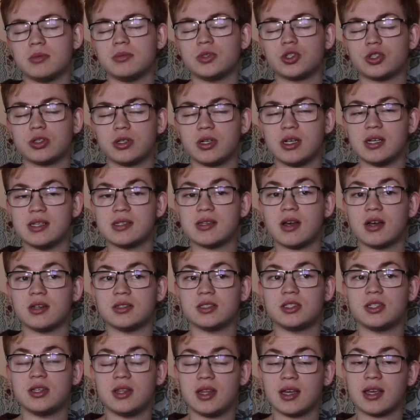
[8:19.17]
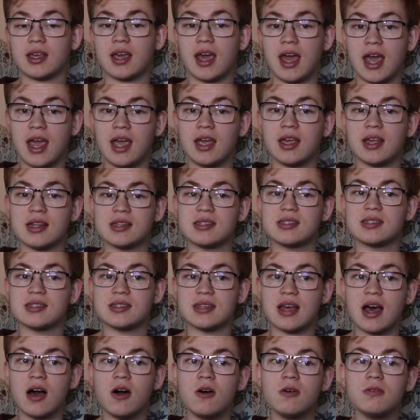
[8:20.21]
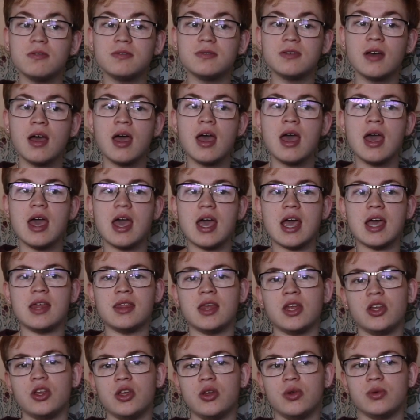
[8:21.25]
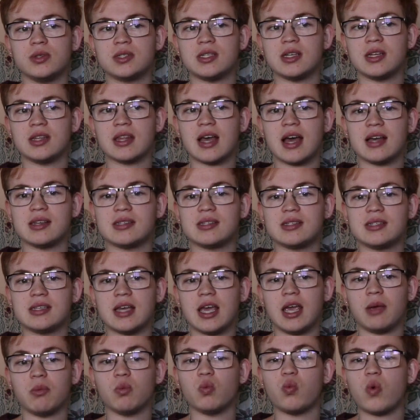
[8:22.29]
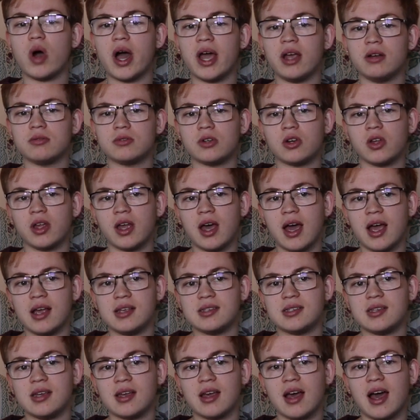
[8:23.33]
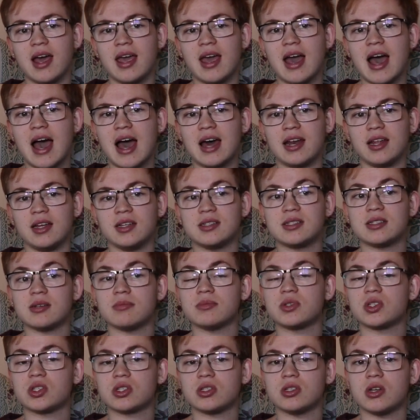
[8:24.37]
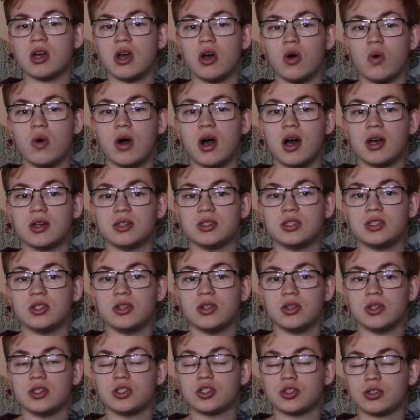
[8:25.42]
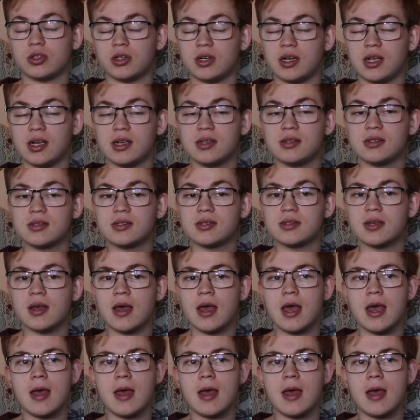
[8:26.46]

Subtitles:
some trees onto the cake itself, and then using that same white royal icing, I added some snow onto the trees.